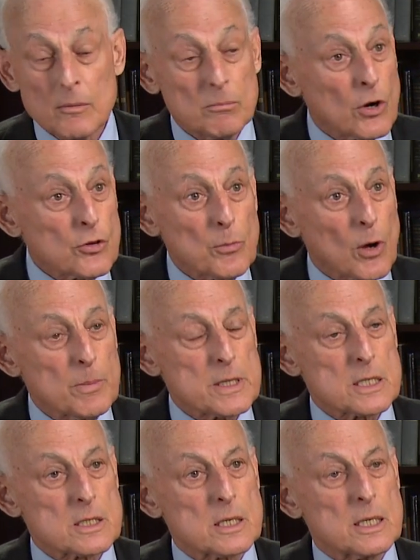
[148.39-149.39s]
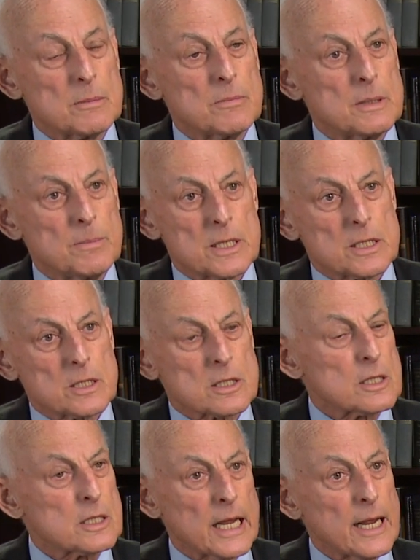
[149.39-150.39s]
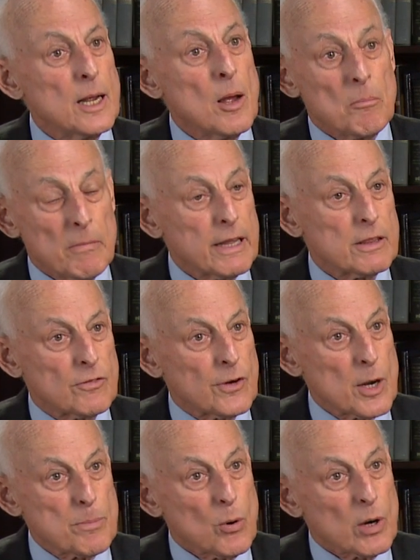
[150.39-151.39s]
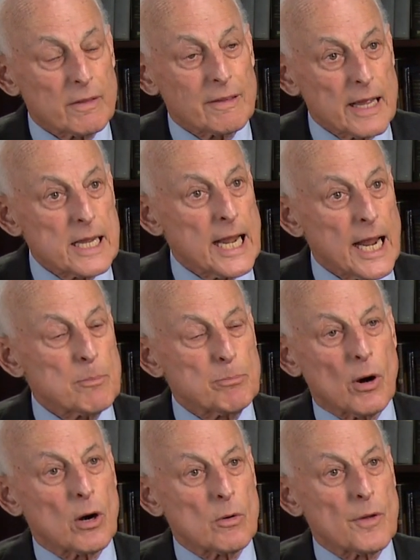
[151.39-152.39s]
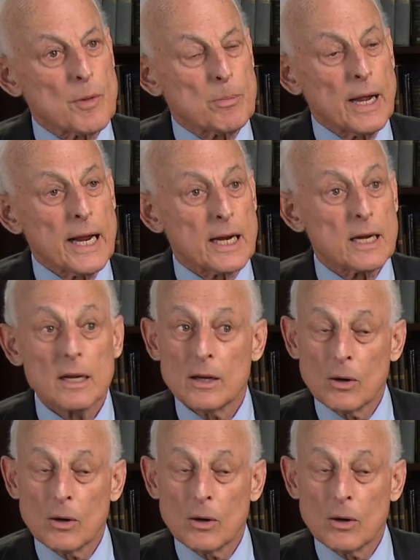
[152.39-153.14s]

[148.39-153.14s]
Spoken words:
Most small businesses today make the very point that they can't borrow at the bank.